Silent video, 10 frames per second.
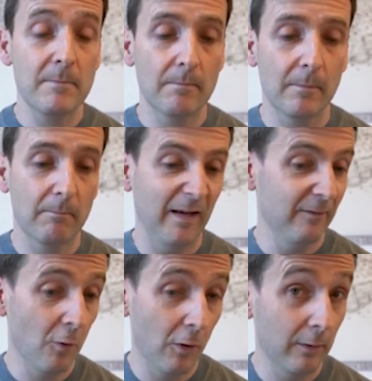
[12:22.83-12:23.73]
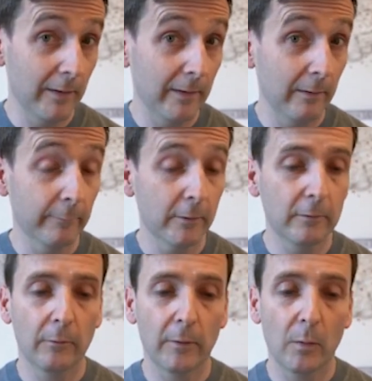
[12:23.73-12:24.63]
it's not aligning the photos
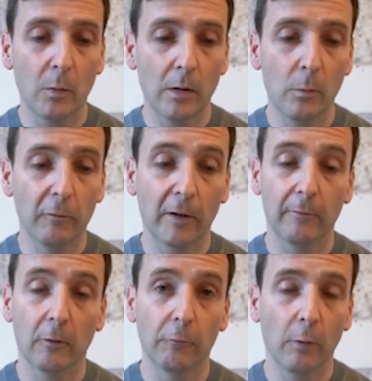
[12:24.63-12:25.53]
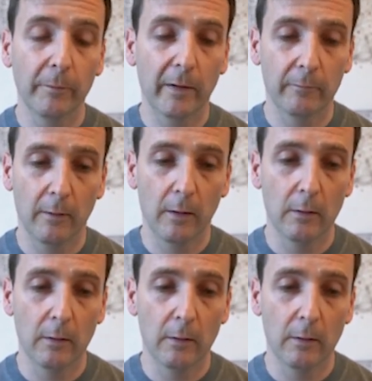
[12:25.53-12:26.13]
very well, in which case I'll drop down to low.